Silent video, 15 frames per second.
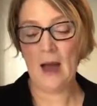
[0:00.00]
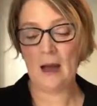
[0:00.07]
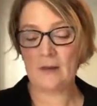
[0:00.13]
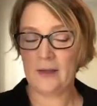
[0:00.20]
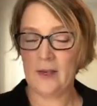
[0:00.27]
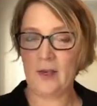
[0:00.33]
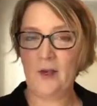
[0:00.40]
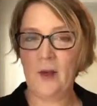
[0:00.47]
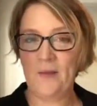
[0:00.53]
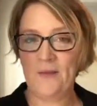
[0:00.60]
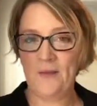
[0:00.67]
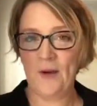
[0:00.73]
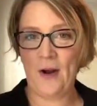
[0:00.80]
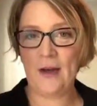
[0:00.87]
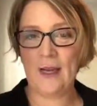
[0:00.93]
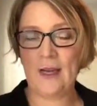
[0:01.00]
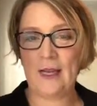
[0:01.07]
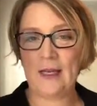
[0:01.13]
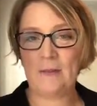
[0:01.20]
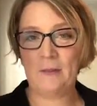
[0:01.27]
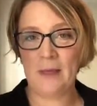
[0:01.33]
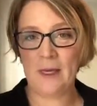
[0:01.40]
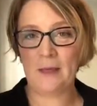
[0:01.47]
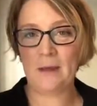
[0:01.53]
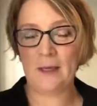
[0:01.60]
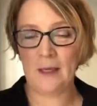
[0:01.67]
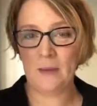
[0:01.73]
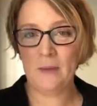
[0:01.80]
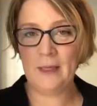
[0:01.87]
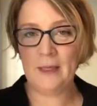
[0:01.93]
I'll tell you up front, it can be a
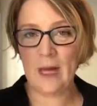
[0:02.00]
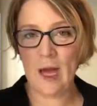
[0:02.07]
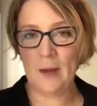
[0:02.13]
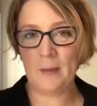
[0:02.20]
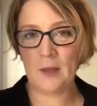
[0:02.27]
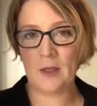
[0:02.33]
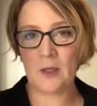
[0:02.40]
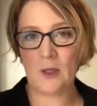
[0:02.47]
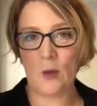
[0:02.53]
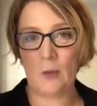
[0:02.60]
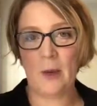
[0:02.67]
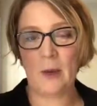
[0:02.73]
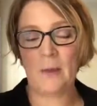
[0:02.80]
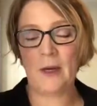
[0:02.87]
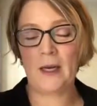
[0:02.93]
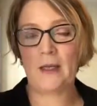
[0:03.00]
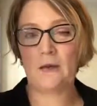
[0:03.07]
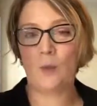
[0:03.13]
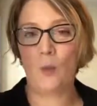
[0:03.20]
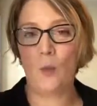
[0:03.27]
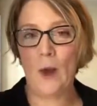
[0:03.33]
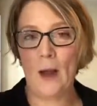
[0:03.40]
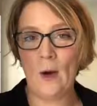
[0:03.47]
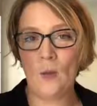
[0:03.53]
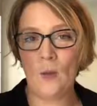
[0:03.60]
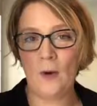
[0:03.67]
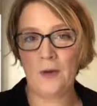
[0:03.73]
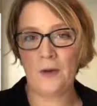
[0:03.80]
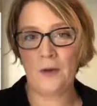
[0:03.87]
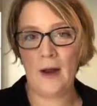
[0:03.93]
little bit time consuming, but it's well
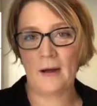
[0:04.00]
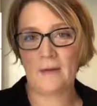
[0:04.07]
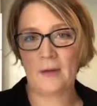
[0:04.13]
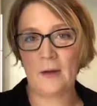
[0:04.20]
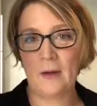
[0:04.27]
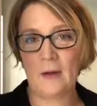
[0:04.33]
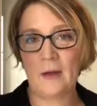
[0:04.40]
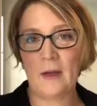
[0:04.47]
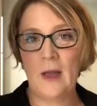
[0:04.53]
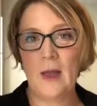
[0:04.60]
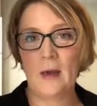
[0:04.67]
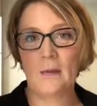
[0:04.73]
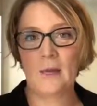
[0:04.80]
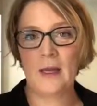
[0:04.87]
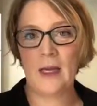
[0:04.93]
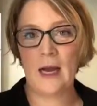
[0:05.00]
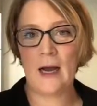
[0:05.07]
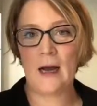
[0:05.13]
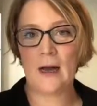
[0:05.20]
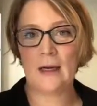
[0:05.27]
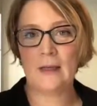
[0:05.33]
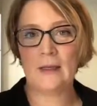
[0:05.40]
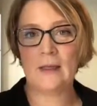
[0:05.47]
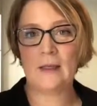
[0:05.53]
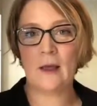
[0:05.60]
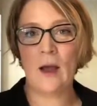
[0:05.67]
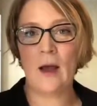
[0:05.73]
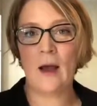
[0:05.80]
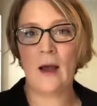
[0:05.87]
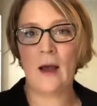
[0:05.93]
worth your effort because
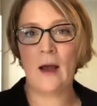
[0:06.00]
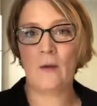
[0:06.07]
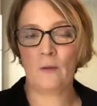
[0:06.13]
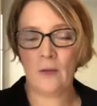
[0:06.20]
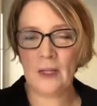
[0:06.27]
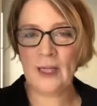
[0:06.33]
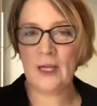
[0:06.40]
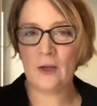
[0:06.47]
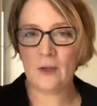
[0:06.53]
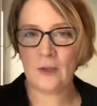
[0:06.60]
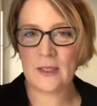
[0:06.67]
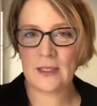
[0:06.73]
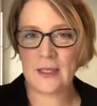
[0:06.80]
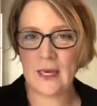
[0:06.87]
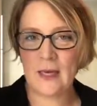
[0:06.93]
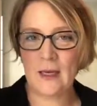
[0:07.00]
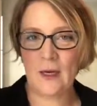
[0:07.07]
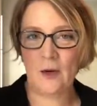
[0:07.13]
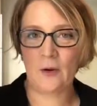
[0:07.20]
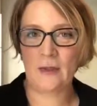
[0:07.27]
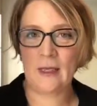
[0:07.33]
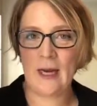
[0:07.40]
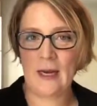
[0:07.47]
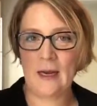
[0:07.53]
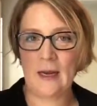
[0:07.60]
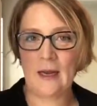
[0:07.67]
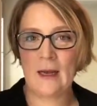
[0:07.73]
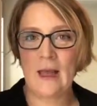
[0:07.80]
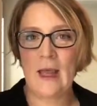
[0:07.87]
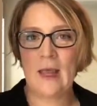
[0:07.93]
really understanding your
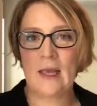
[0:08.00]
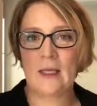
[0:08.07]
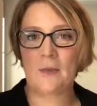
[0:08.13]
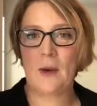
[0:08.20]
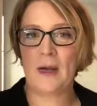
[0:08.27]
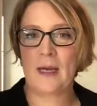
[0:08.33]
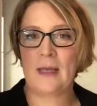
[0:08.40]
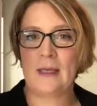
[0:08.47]
data is what